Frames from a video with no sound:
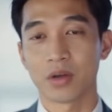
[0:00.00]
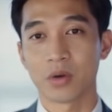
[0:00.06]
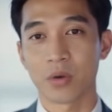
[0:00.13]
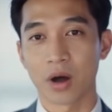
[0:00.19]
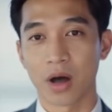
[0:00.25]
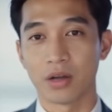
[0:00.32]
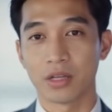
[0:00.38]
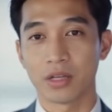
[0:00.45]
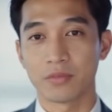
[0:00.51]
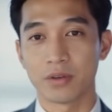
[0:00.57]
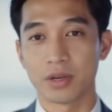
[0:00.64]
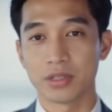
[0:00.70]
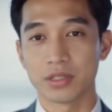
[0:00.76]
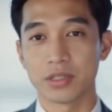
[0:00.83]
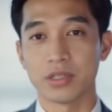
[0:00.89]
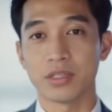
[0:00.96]
Quality
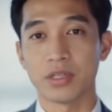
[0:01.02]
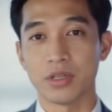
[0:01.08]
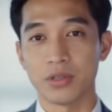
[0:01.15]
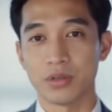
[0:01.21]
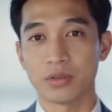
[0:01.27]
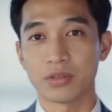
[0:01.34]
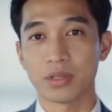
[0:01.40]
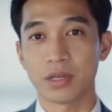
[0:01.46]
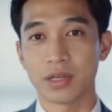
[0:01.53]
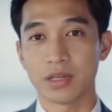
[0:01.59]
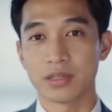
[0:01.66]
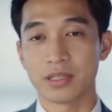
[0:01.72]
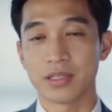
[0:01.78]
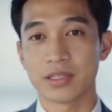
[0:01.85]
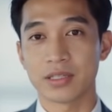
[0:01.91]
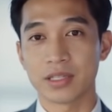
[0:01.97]
versus yield.
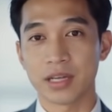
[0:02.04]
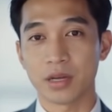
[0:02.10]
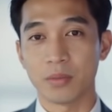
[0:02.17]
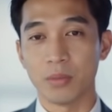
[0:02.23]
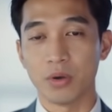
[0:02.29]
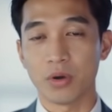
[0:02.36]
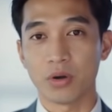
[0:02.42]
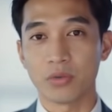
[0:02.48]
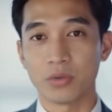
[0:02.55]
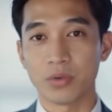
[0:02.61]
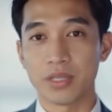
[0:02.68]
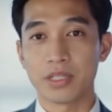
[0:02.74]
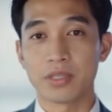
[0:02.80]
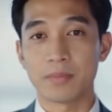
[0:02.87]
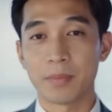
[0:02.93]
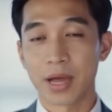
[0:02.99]
The Singapore
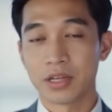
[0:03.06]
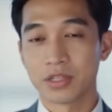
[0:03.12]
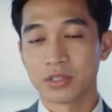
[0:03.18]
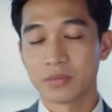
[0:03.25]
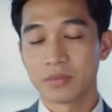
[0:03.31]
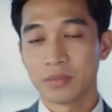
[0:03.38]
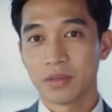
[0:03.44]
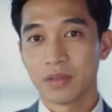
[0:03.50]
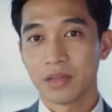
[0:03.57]
REIT spectrum.